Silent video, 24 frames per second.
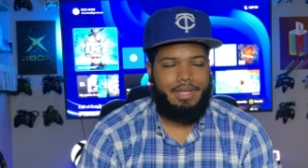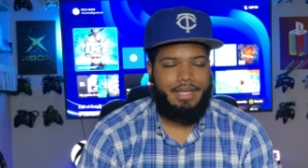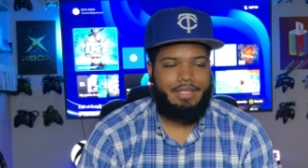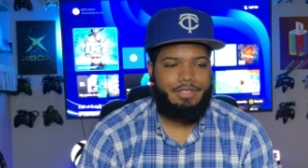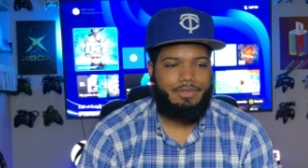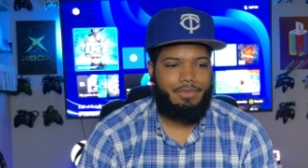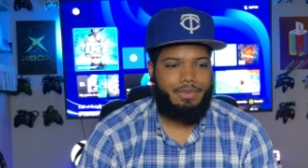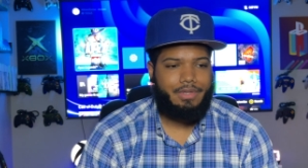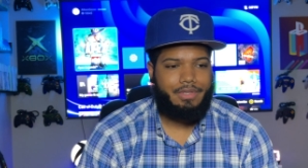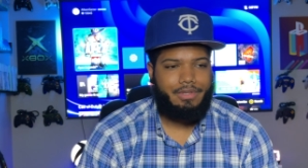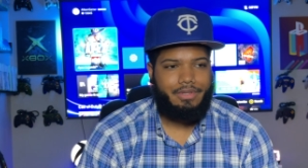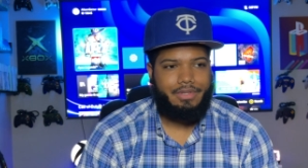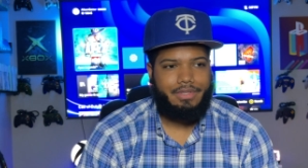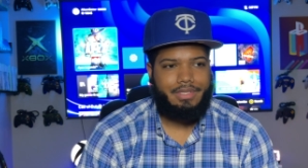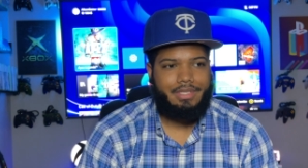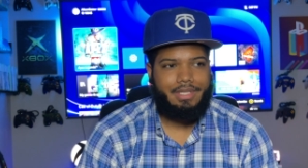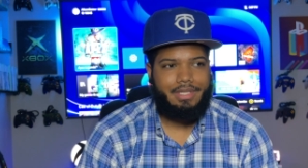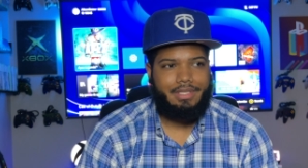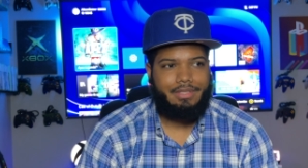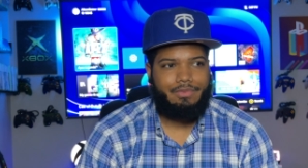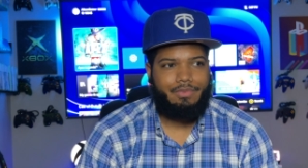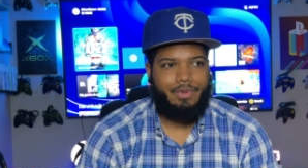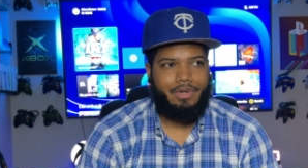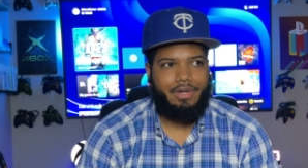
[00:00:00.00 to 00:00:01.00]
That's one of those
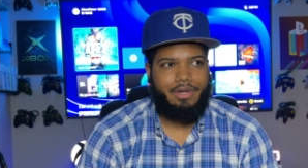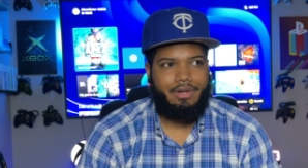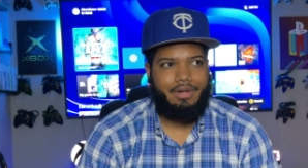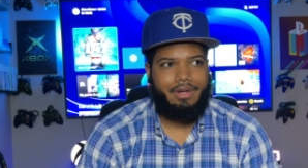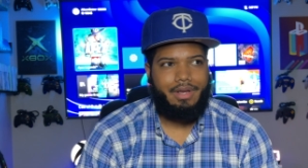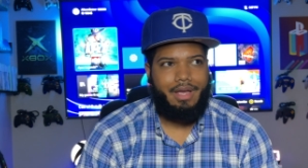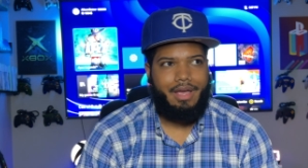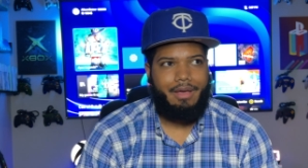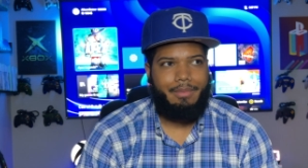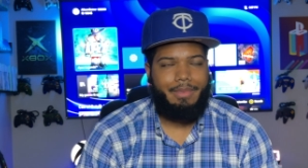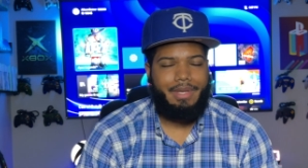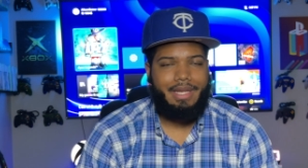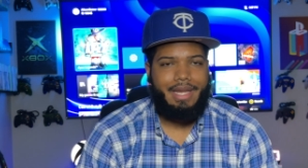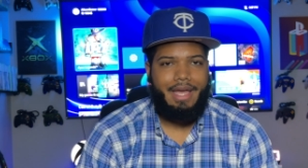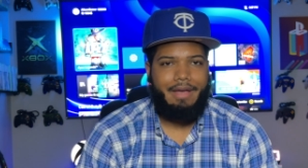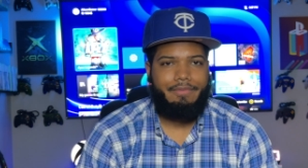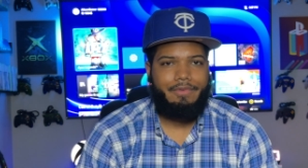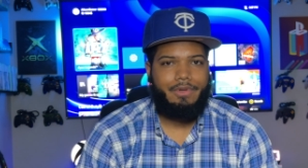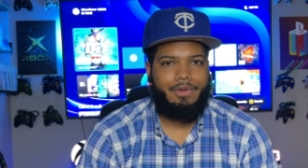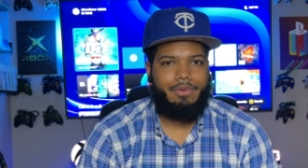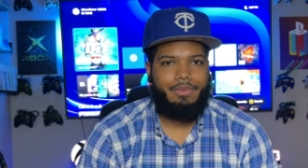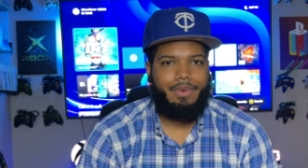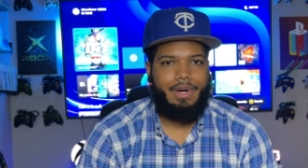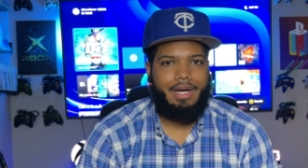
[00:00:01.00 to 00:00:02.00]
things where,
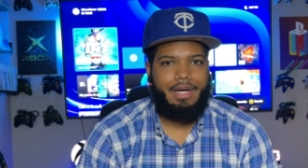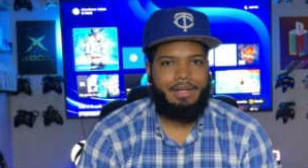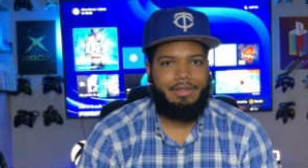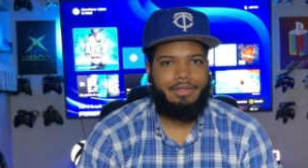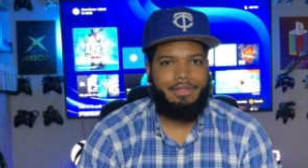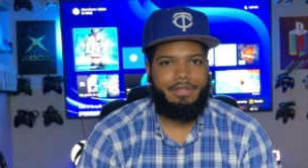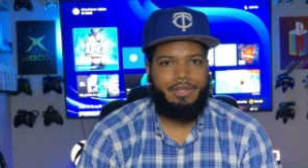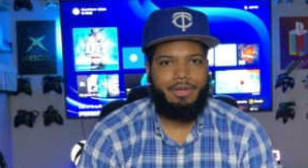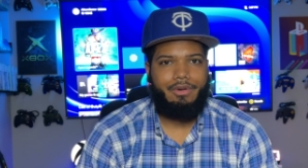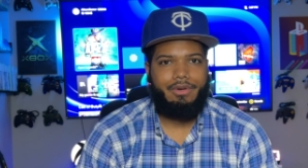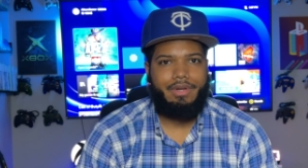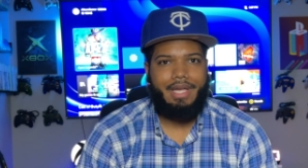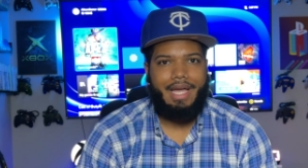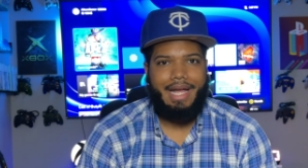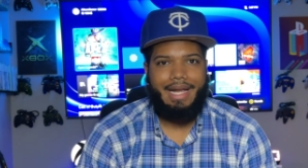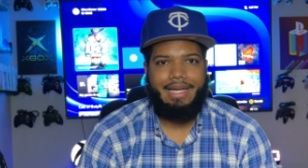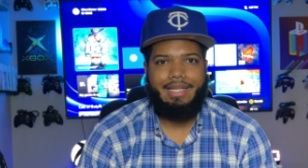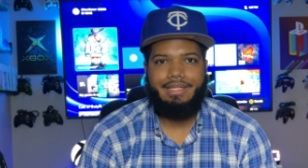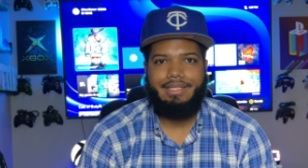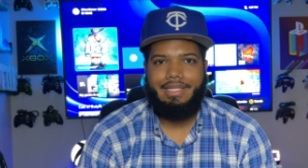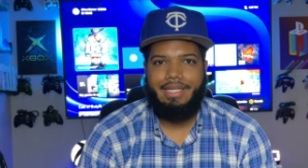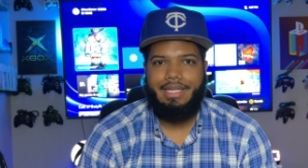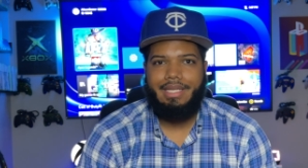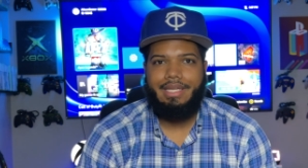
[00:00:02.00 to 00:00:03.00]
after a while, the Note
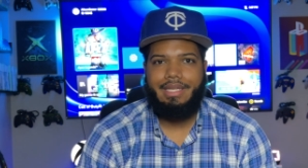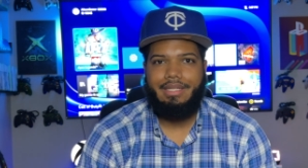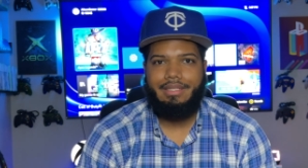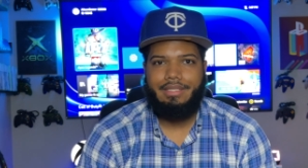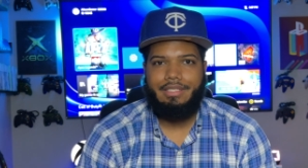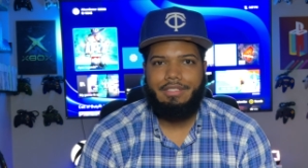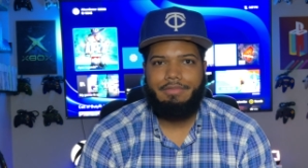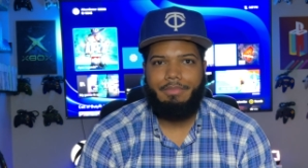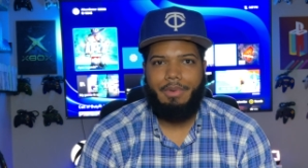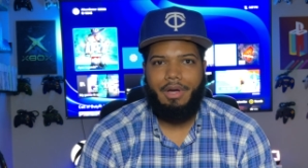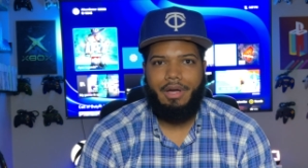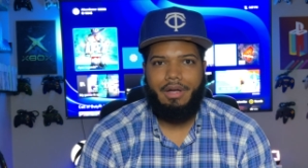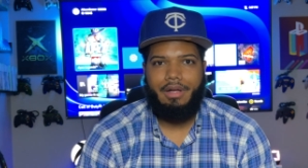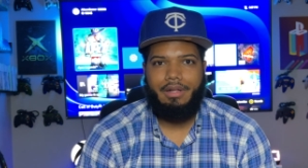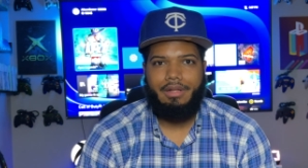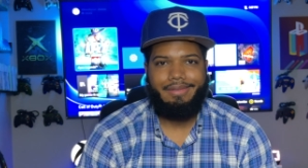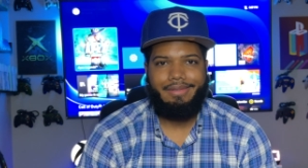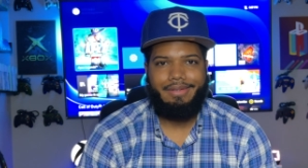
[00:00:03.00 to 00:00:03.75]
kind of did get small.